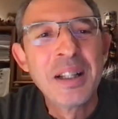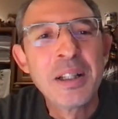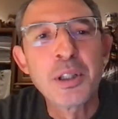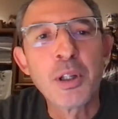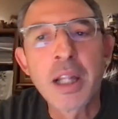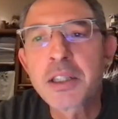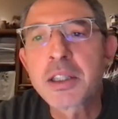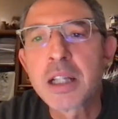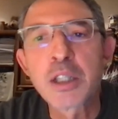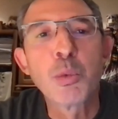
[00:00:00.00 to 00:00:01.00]
So
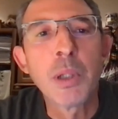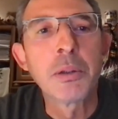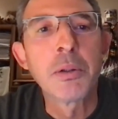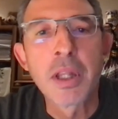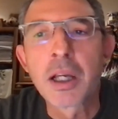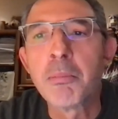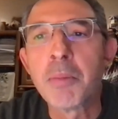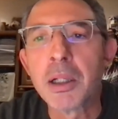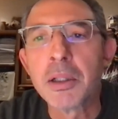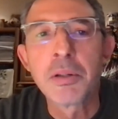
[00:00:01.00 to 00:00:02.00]
that's a way to think
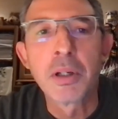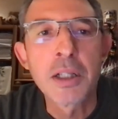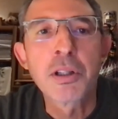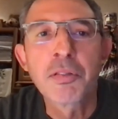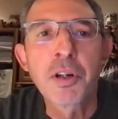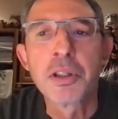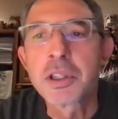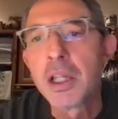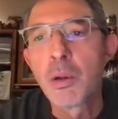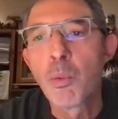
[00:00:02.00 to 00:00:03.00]
about it. So yes, of course,
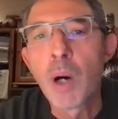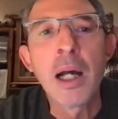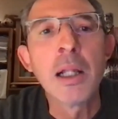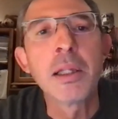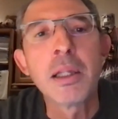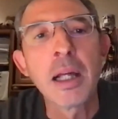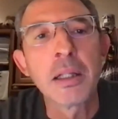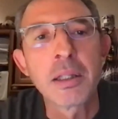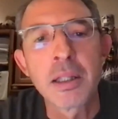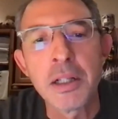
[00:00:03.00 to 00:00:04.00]
in the wild,
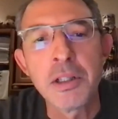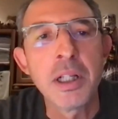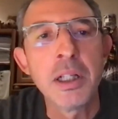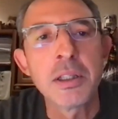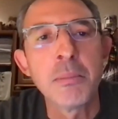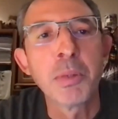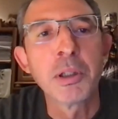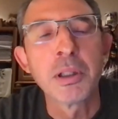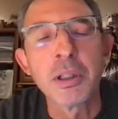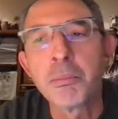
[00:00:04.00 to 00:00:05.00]
that gene is
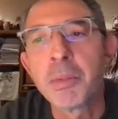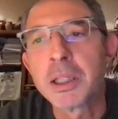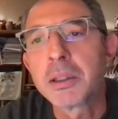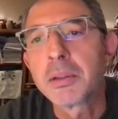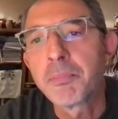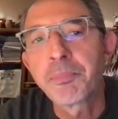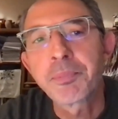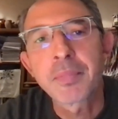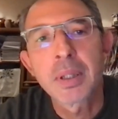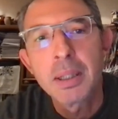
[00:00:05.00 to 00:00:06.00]
important, but
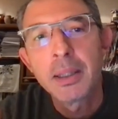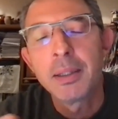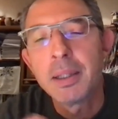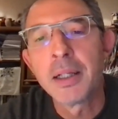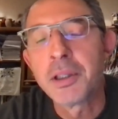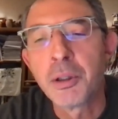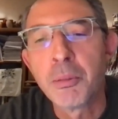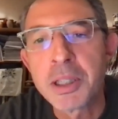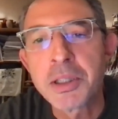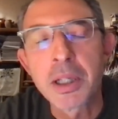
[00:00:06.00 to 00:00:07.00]
under
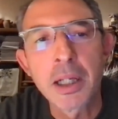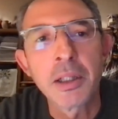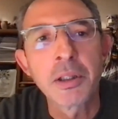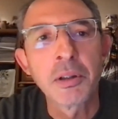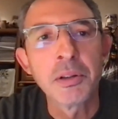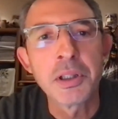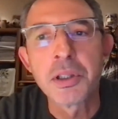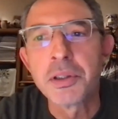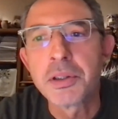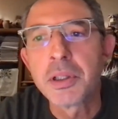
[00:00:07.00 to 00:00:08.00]
domesticated
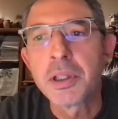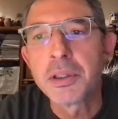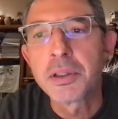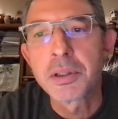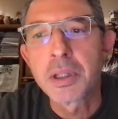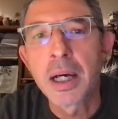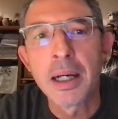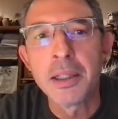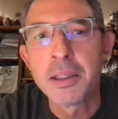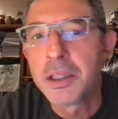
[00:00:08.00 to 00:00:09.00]
conditions,
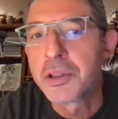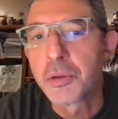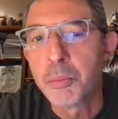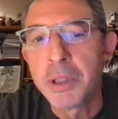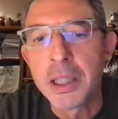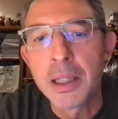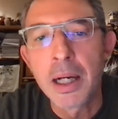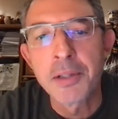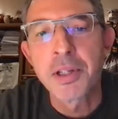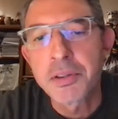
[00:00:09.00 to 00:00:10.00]
it needs to be
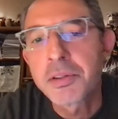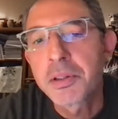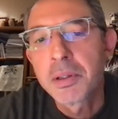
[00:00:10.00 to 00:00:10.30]
assessed.